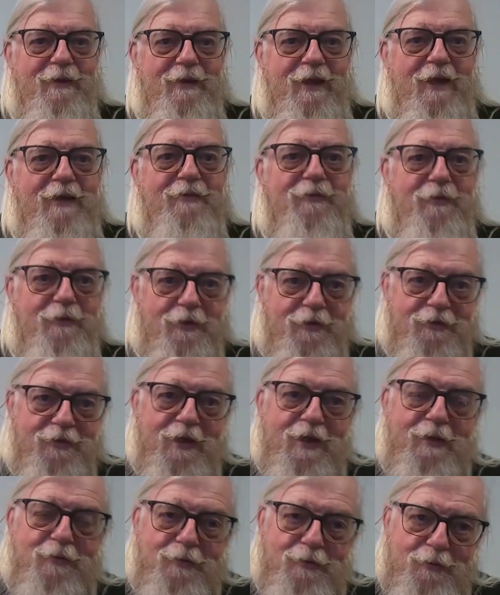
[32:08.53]
That's from the
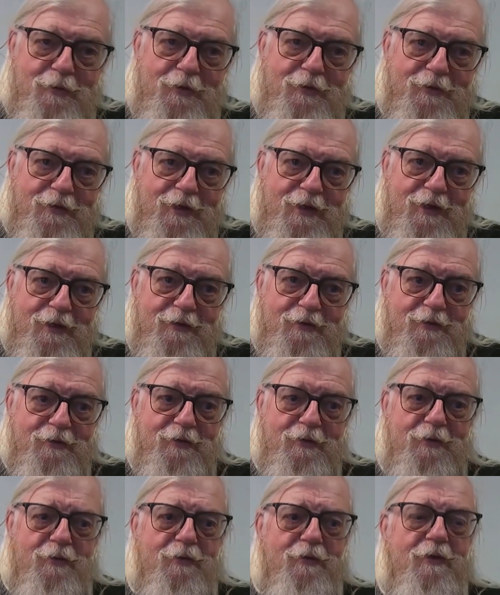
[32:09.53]
same small town.
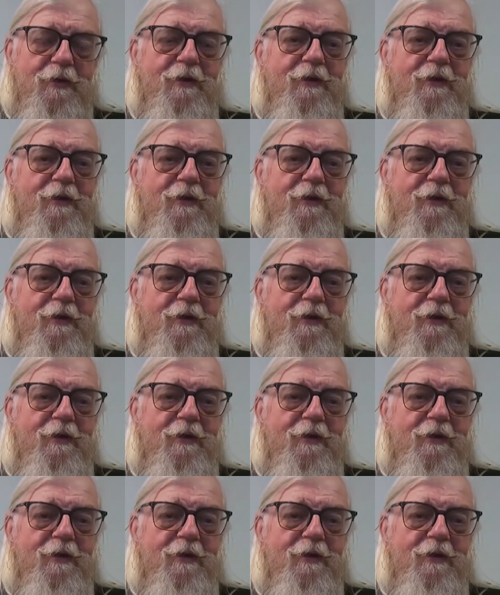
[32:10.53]
So.